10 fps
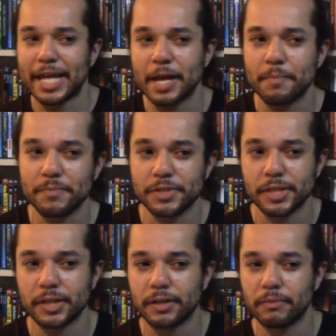him
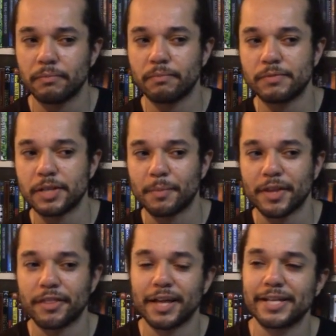to some of
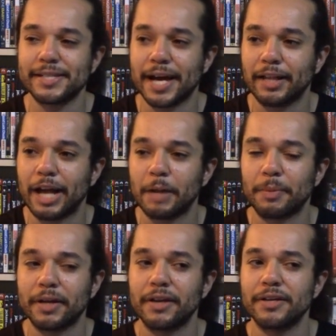the things I like,
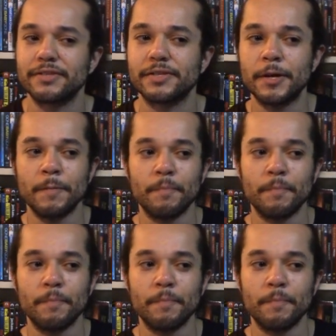because